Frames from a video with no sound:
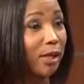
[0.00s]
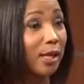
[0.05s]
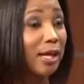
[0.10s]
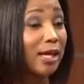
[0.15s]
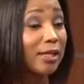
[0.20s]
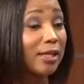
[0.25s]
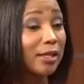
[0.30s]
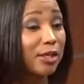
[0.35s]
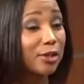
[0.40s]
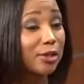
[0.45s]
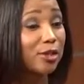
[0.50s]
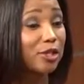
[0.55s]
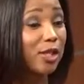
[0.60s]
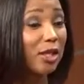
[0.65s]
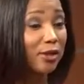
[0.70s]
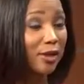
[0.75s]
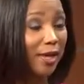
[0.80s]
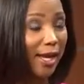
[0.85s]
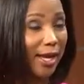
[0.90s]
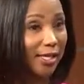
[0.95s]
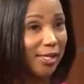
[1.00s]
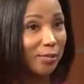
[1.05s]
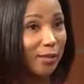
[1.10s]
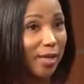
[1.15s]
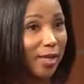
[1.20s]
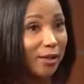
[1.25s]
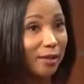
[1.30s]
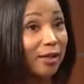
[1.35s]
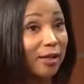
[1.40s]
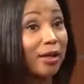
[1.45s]
And then there's another
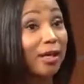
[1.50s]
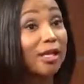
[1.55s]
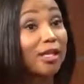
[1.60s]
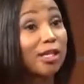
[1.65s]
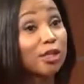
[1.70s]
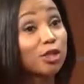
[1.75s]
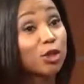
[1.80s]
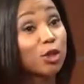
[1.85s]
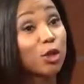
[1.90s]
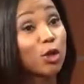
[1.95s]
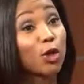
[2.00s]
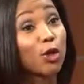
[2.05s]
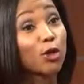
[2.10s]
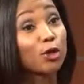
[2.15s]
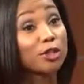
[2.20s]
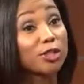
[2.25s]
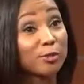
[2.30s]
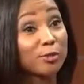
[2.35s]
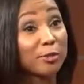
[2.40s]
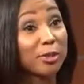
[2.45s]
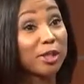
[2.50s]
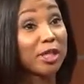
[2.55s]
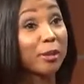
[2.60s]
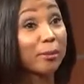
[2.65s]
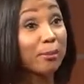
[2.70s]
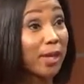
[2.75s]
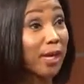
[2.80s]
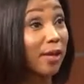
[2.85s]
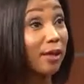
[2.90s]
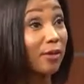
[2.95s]
aspect. You need to learn to speak
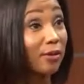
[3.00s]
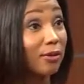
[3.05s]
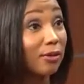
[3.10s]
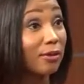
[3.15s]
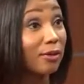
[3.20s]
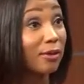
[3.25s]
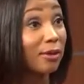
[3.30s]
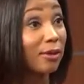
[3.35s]
male.